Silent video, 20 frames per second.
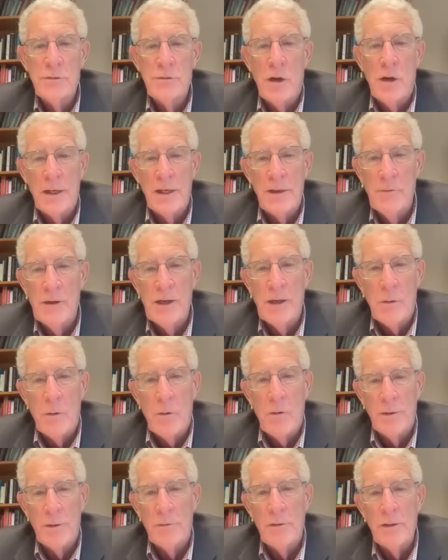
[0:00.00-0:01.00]
on every
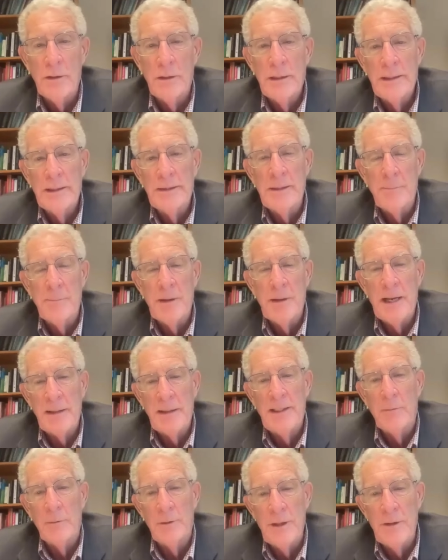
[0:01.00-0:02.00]
corner in the
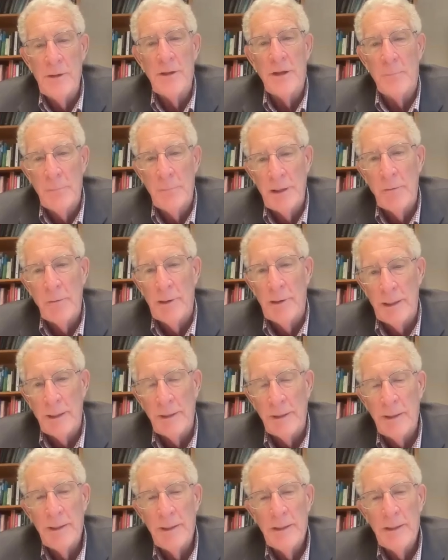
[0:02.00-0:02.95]
Paleolithic period.